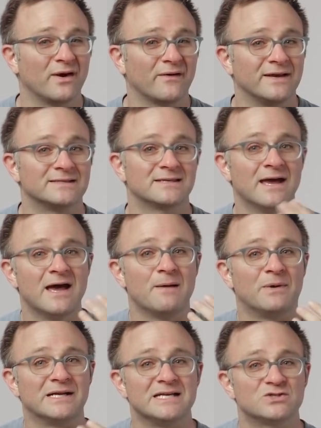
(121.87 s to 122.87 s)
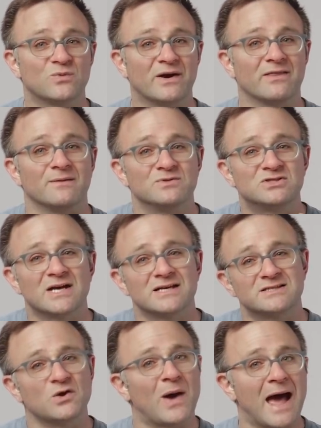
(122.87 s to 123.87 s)
queries, but each one of them
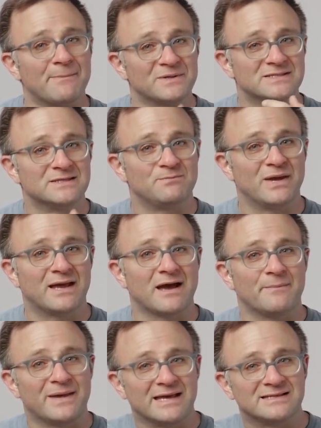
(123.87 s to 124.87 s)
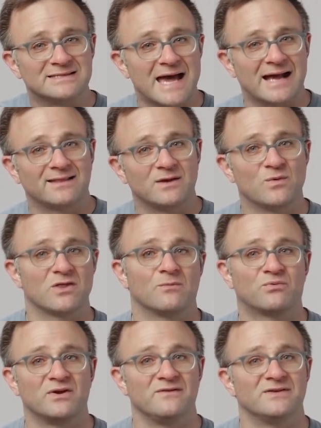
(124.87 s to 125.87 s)
just so happens to pick up exactly where the
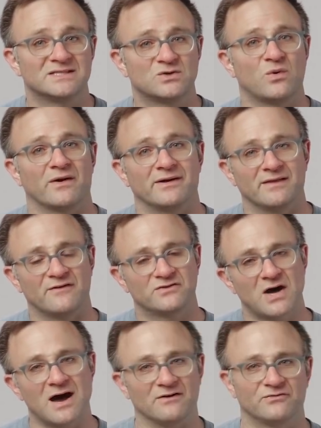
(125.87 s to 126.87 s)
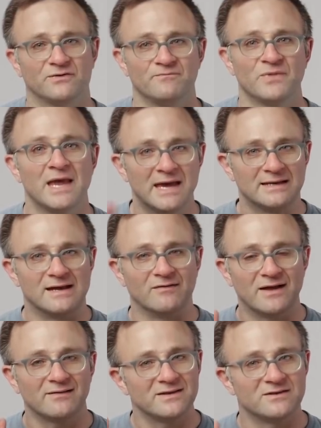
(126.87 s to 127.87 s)
previous query left off. Now,
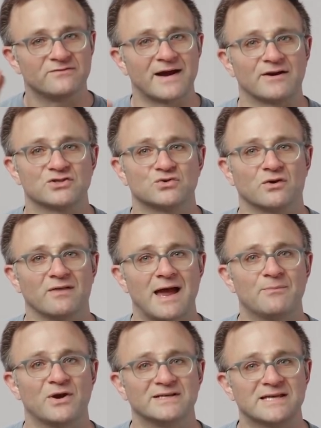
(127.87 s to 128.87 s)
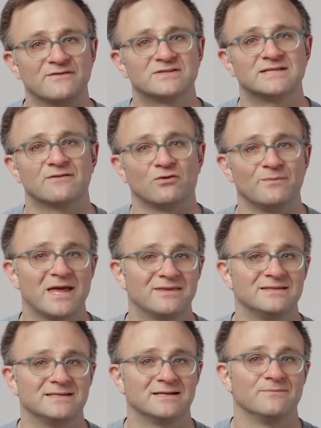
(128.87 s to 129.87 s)
luckily, the Firestore libraries have several
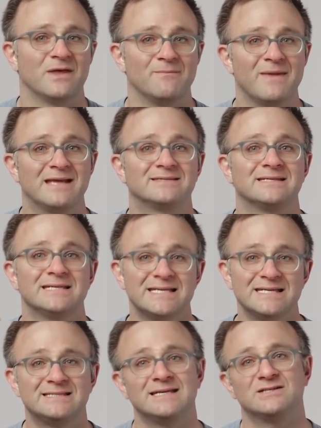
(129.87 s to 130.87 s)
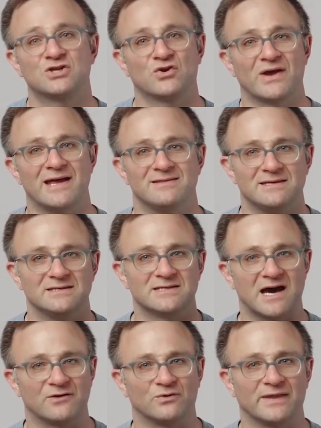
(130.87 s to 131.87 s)
methods in them that makes it easy to create these
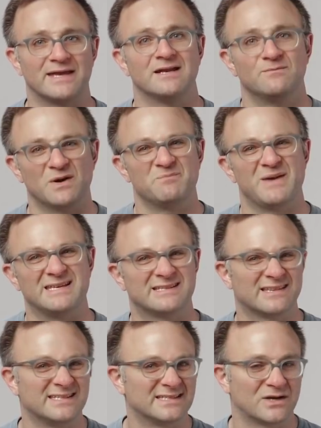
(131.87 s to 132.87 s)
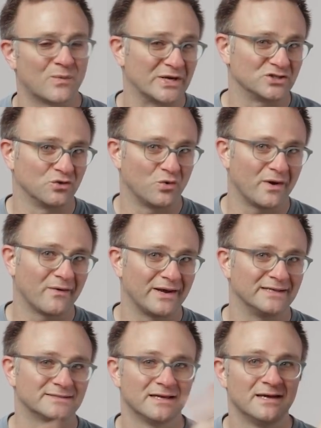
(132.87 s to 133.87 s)
unrelated but basically sequential
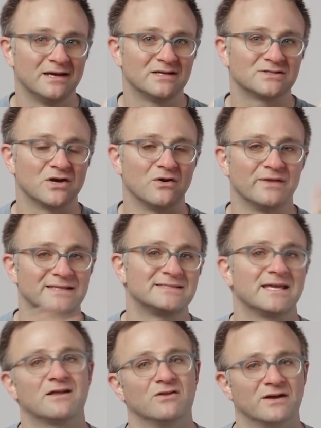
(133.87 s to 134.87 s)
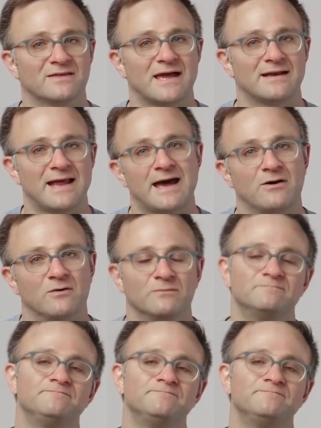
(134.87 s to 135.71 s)
queries, so let's take a look at that now.